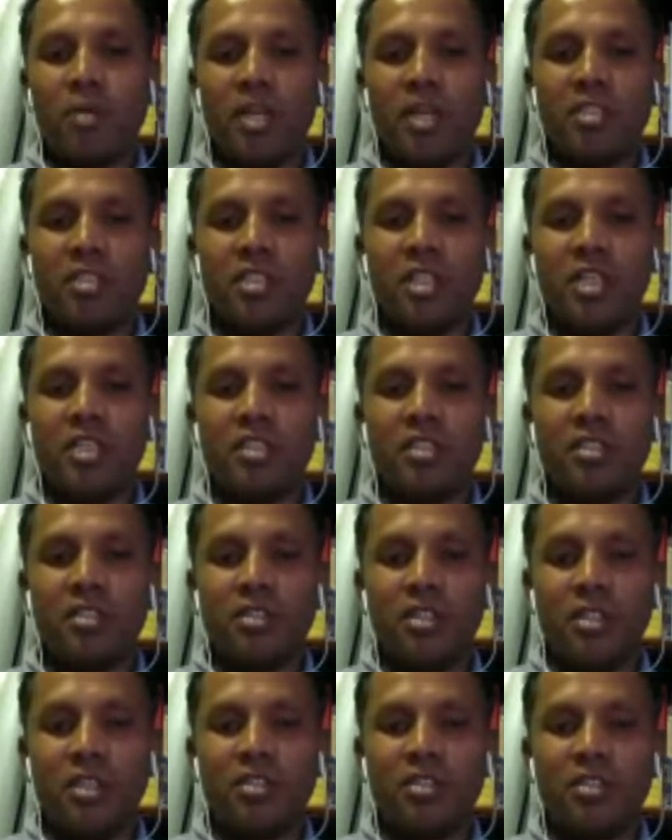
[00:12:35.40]
of
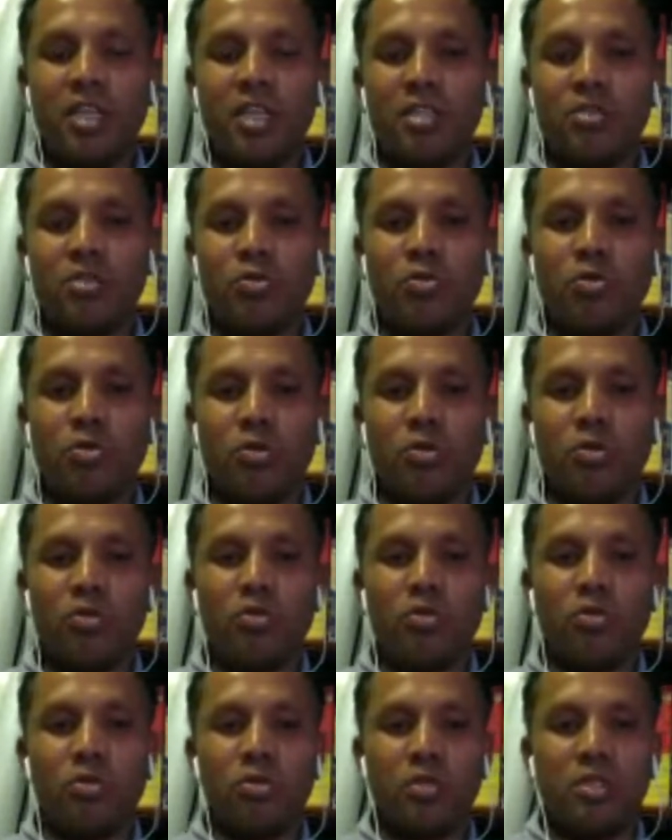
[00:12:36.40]
PhDs, is there is no
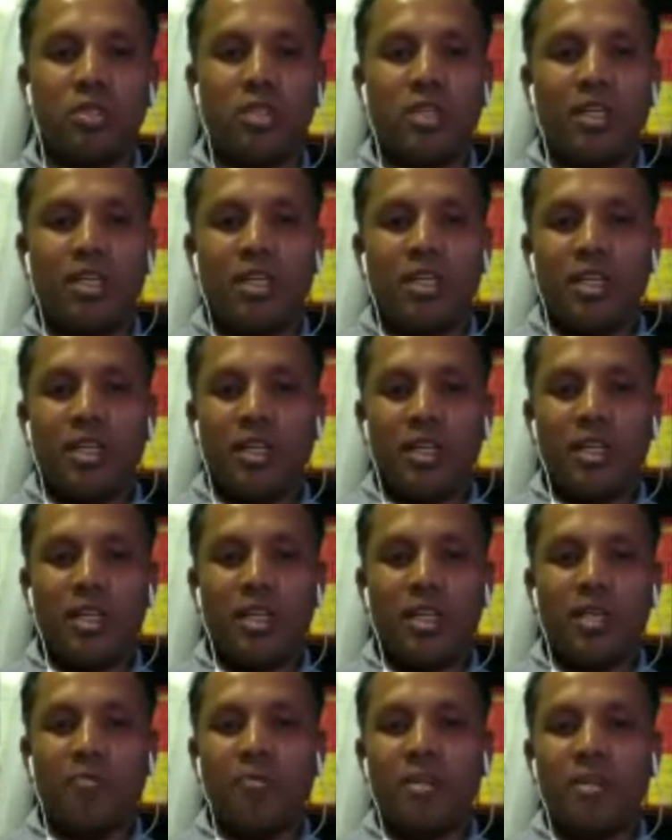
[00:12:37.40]
use
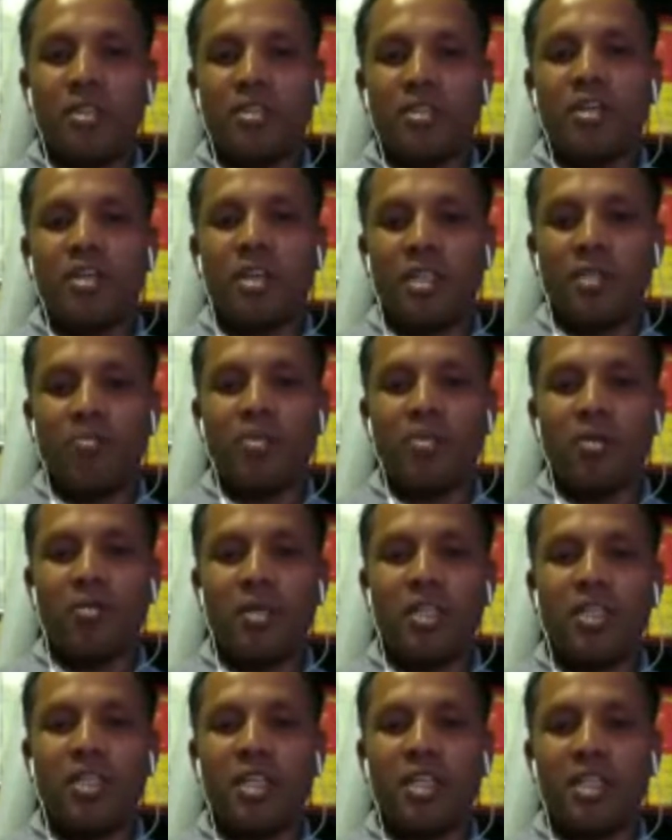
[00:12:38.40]
if he is
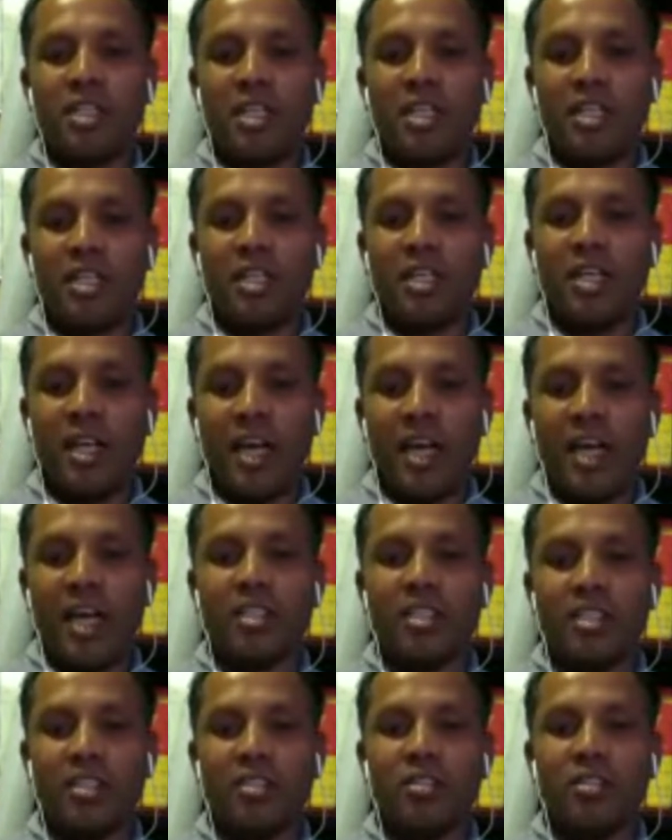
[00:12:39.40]
not implementing or
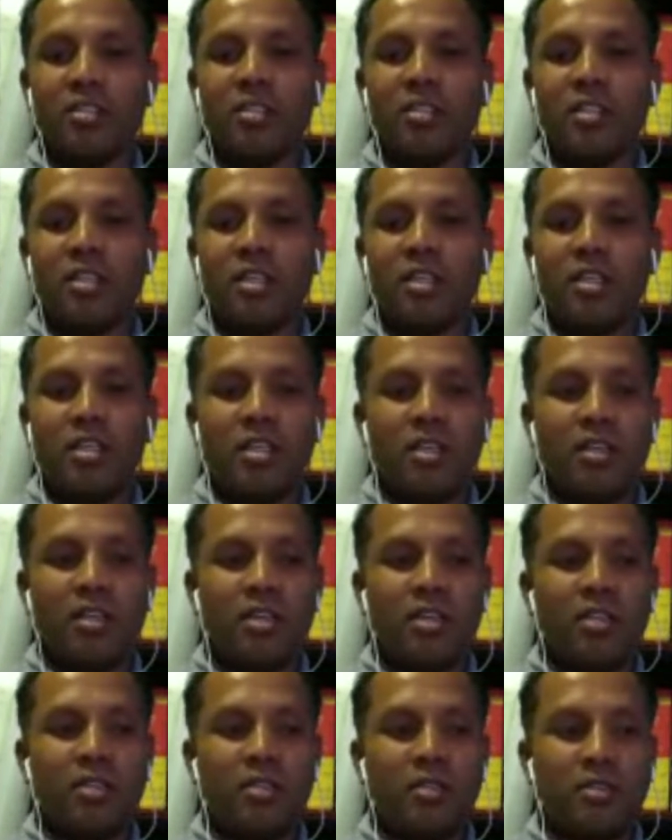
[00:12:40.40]
taking an action
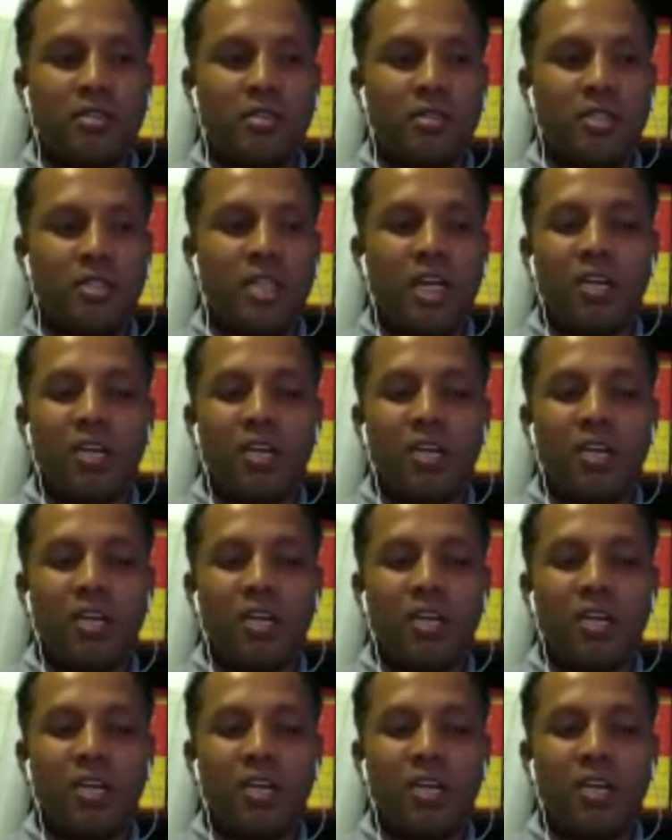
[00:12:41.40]
or